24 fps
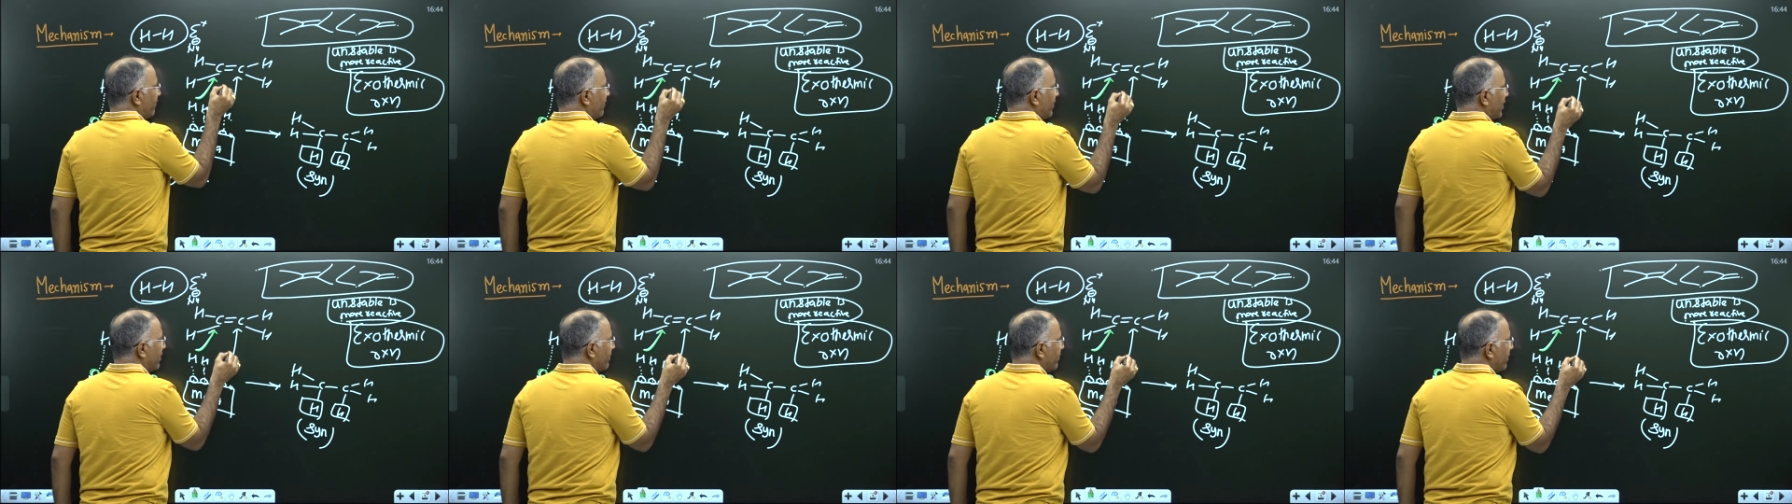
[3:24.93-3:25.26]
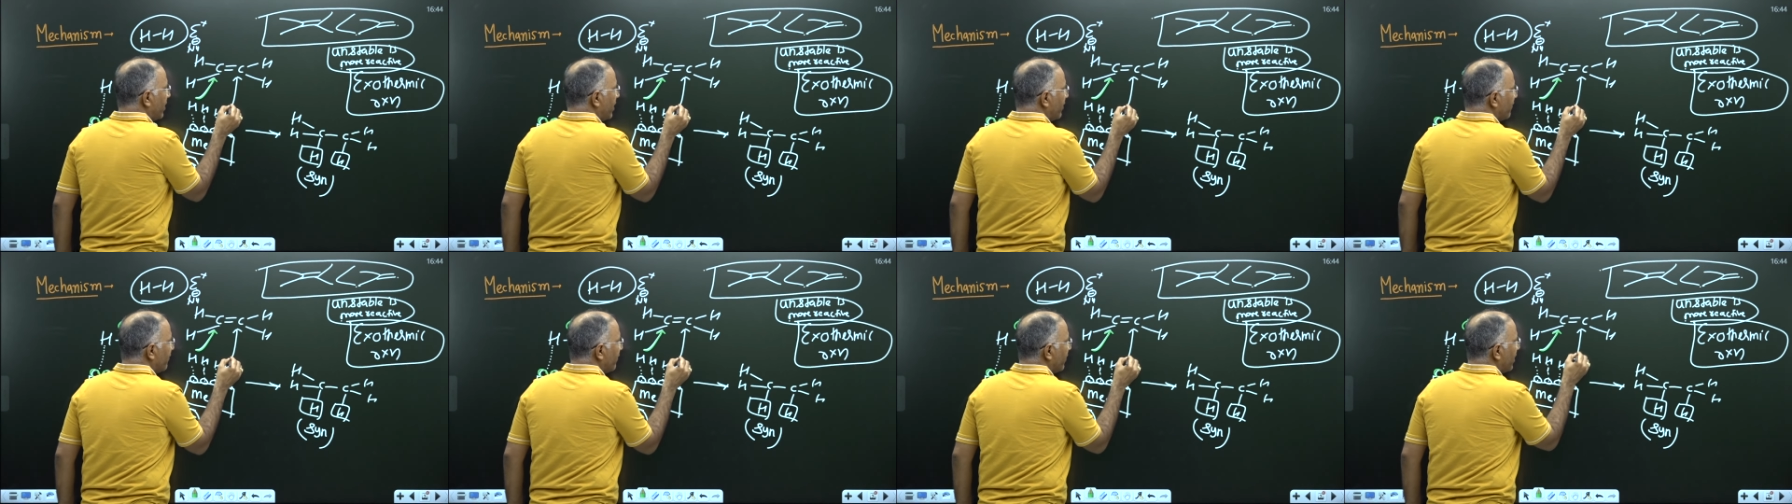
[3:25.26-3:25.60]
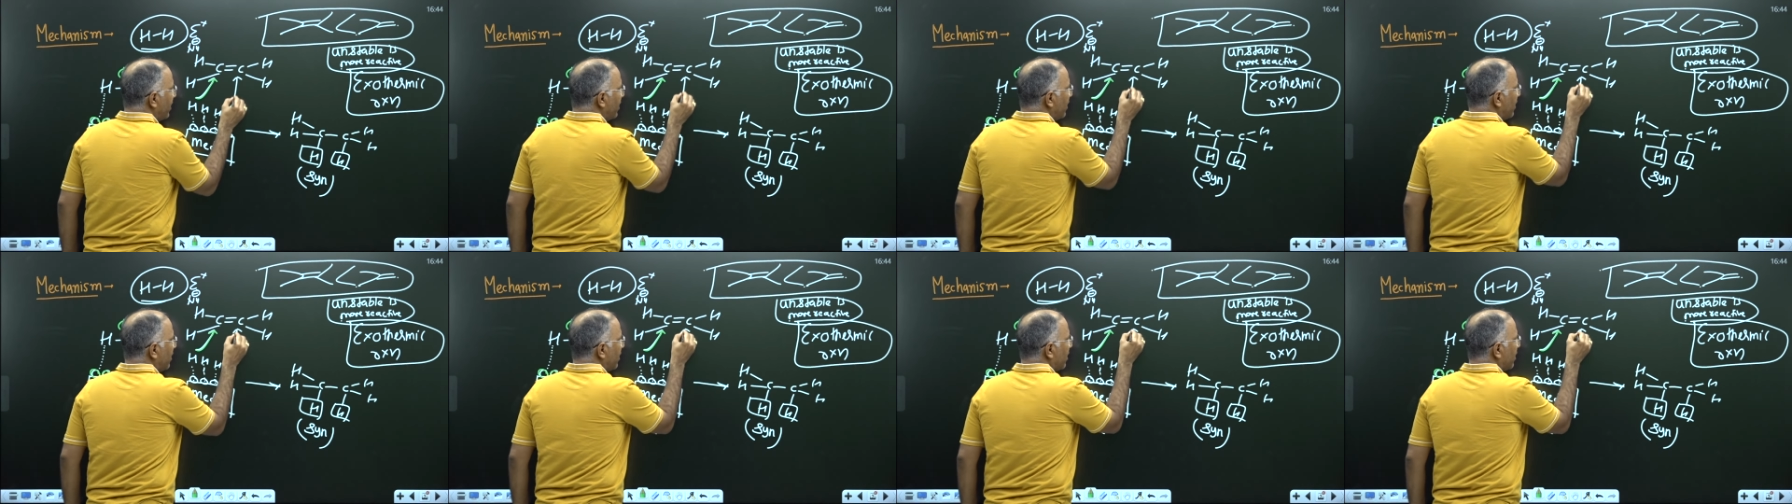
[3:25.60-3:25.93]
one by
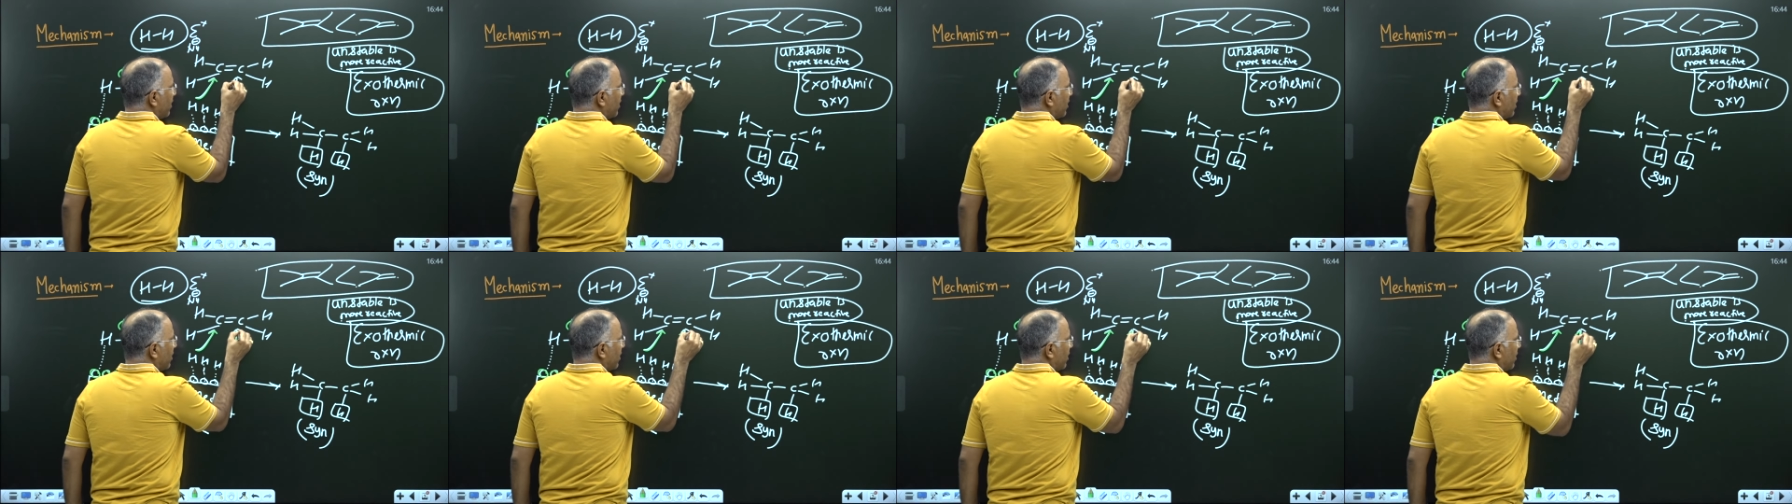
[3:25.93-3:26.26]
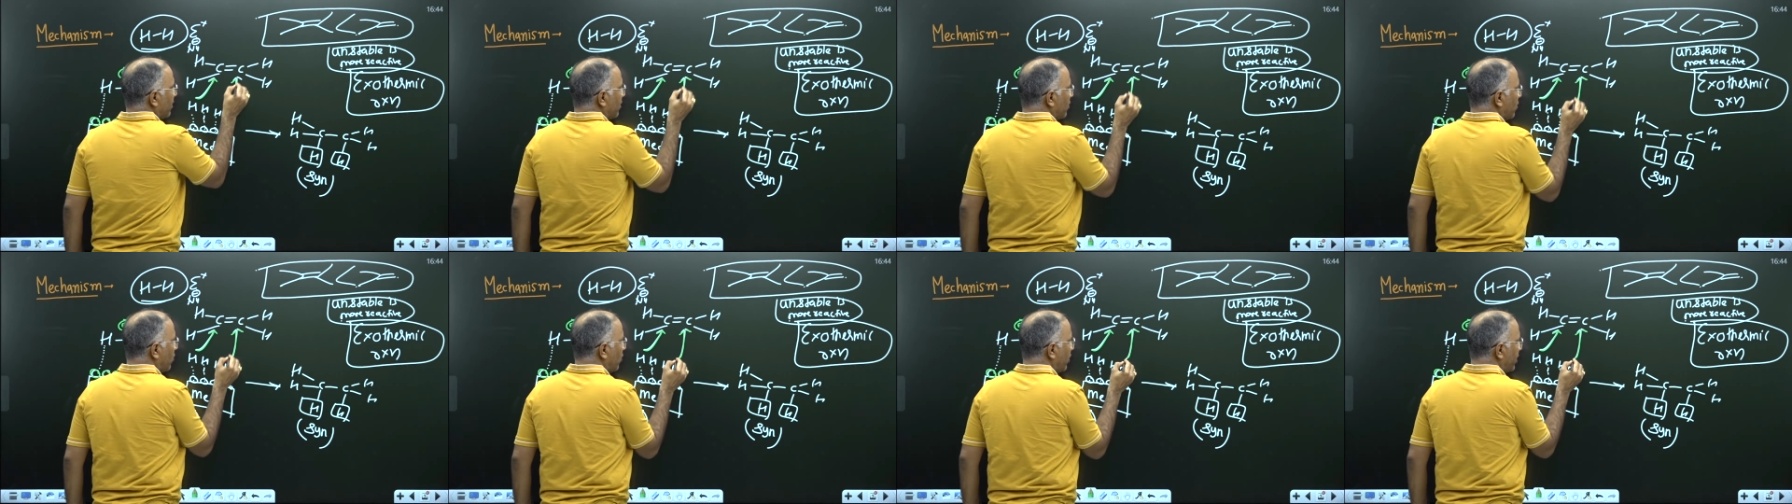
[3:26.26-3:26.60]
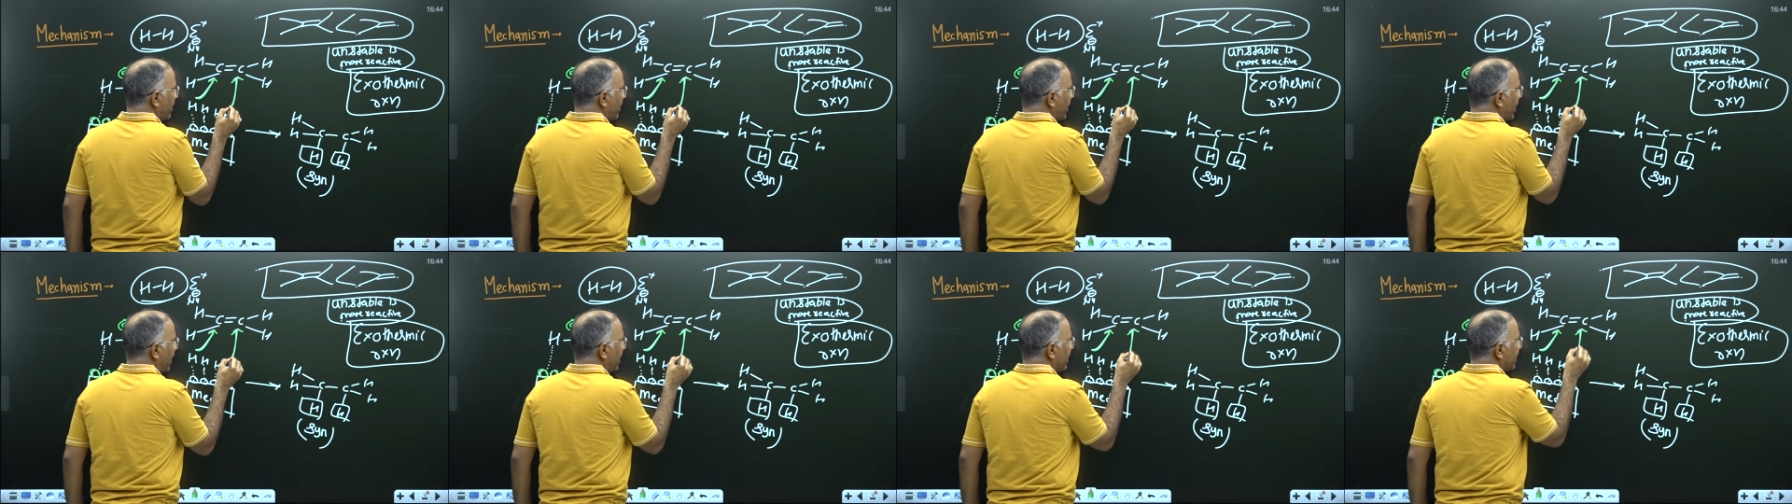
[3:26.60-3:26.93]
one
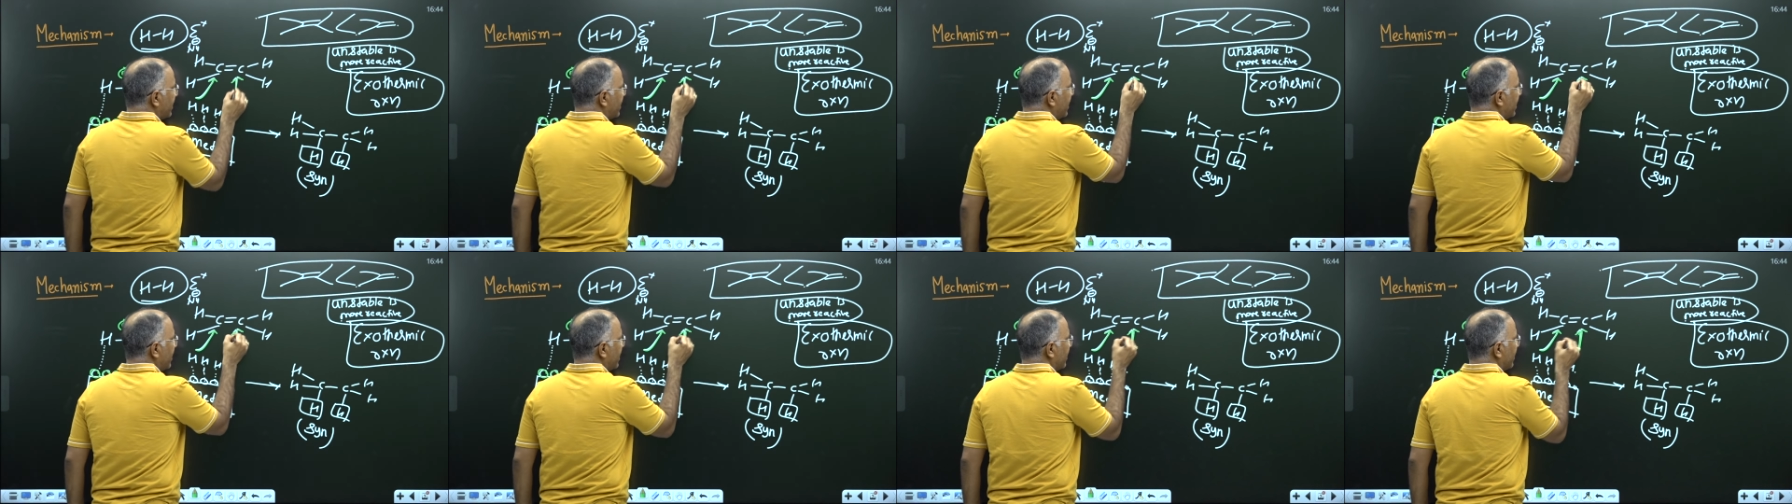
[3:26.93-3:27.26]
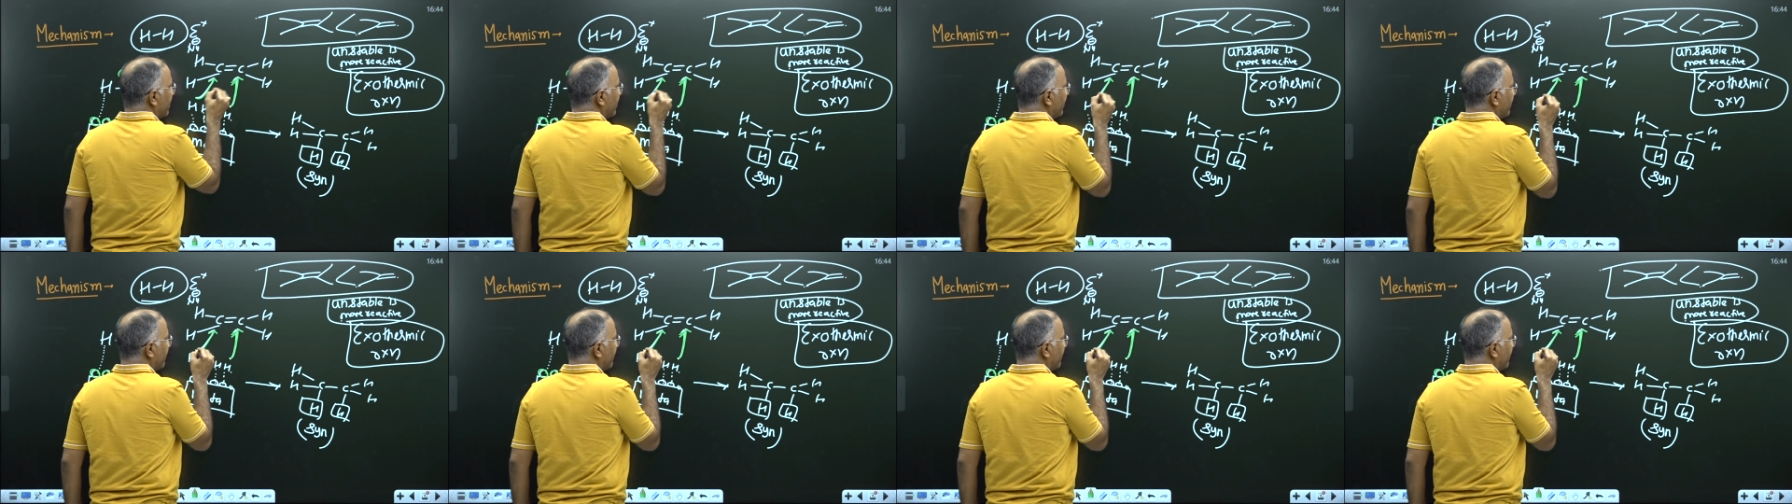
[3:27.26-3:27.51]
on alkene.